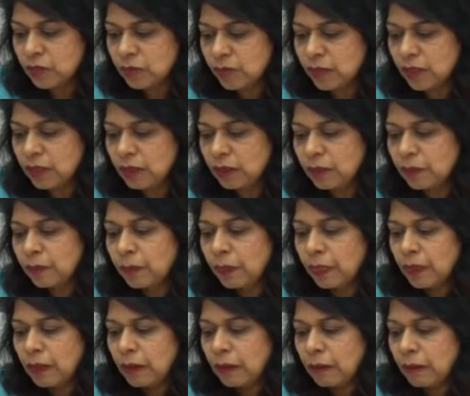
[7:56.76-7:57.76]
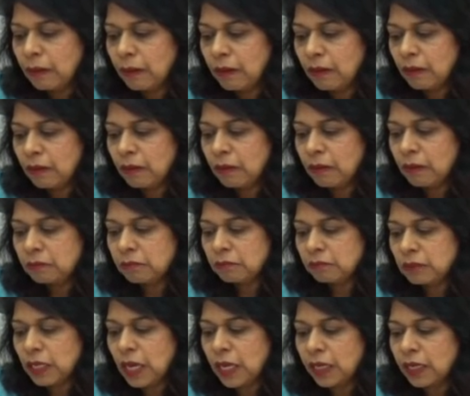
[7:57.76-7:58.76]
to be.
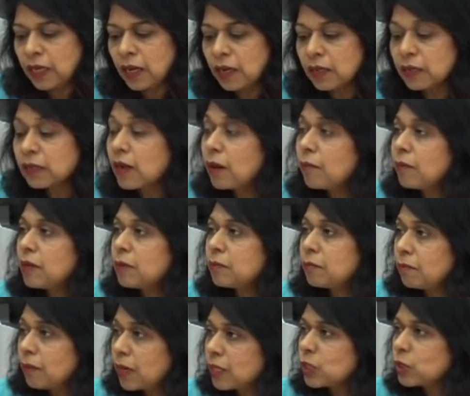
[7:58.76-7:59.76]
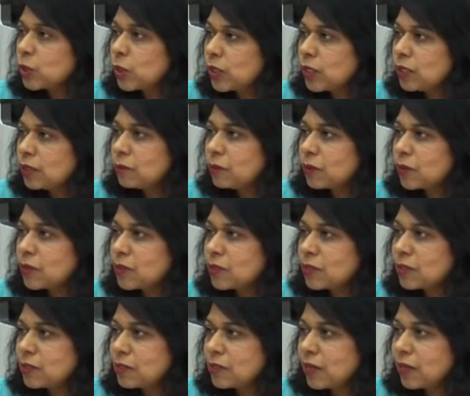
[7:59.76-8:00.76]
I can't comment much on it because
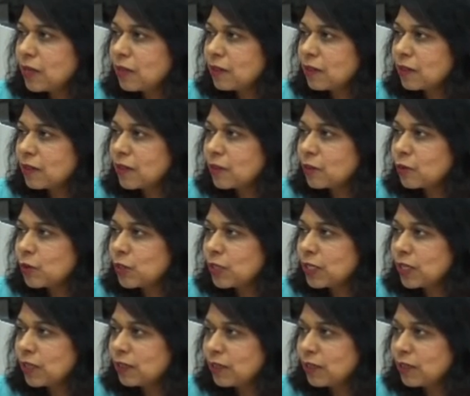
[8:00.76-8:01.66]
it's another country